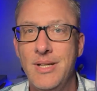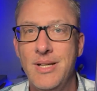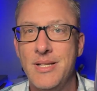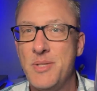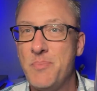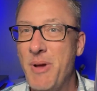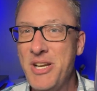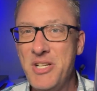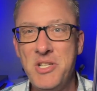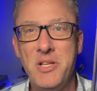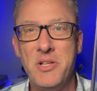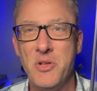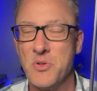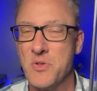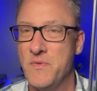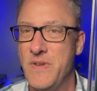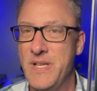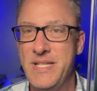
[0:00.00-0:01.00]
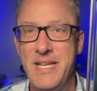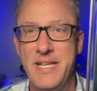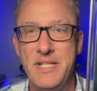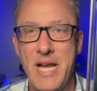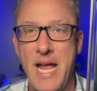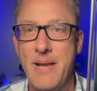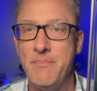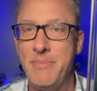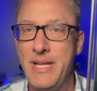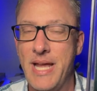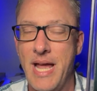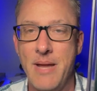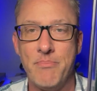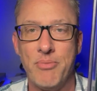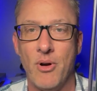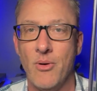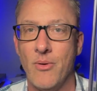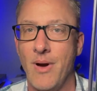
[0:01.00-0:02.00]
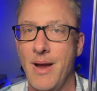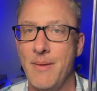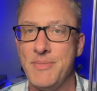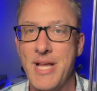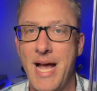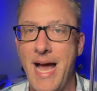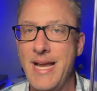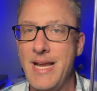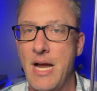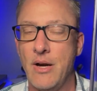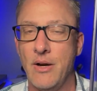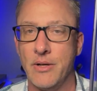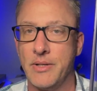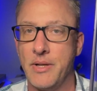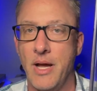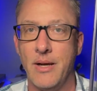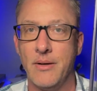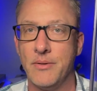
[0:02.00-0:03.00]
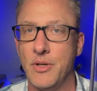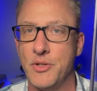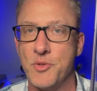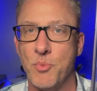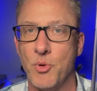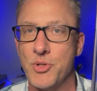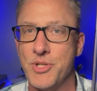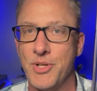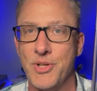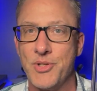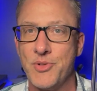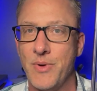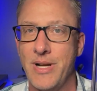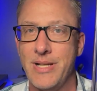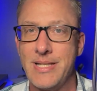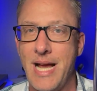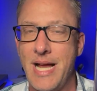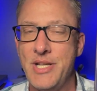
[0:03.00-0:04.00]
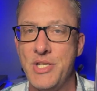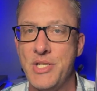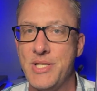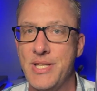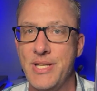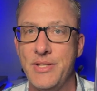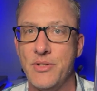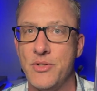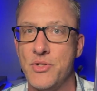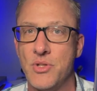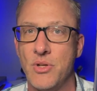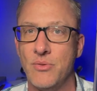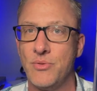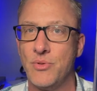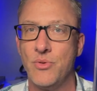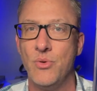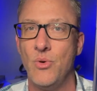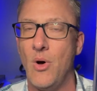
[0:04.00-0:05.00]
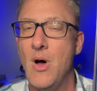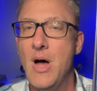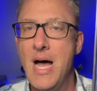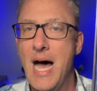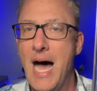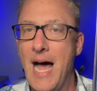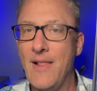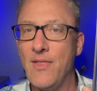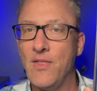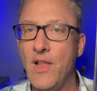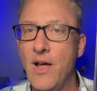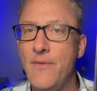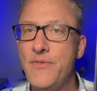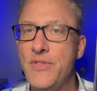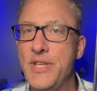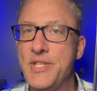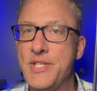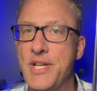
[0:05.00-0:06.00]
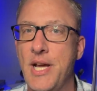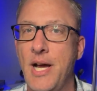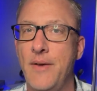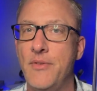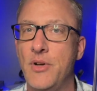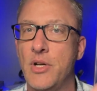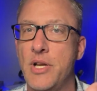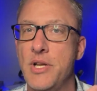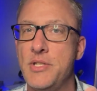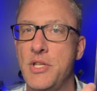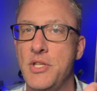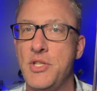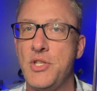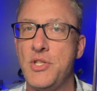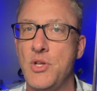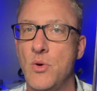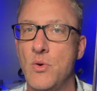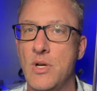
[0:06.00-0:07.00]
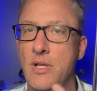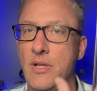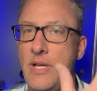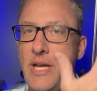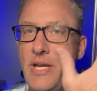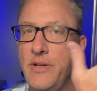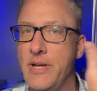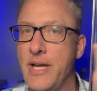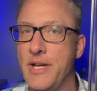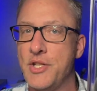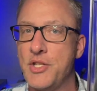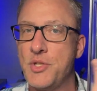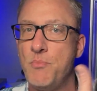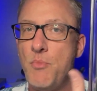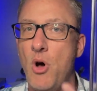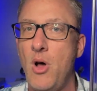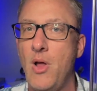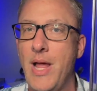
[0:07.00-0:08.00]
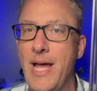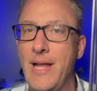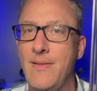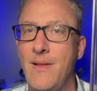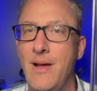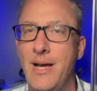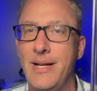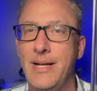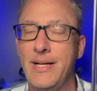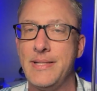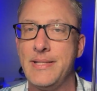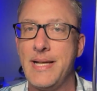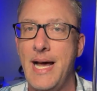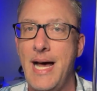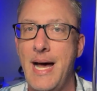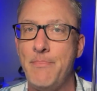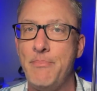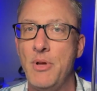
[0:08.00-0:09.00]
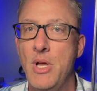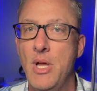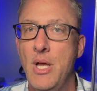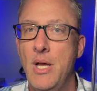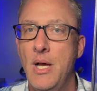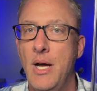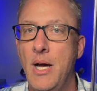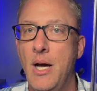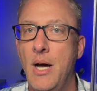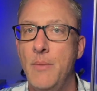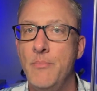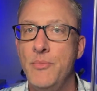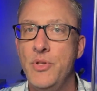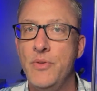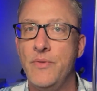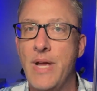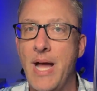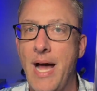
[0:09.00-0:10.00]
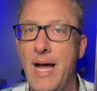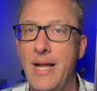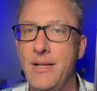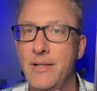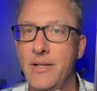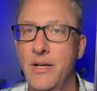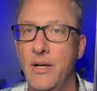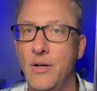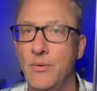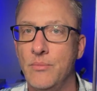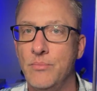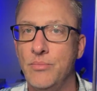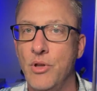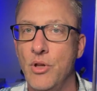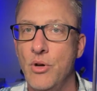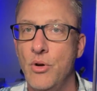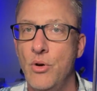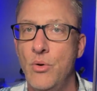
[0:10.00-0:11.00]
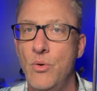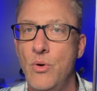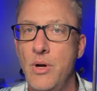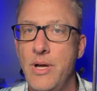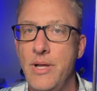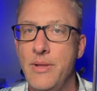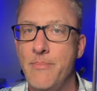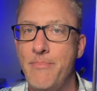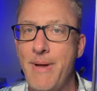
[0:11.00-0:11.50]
especially those vintage NBA programs or Sports Illustrated. I just think they're so cool. I love this cover because it's so clean. You got a small headline on top. You've got, you know, Blue in the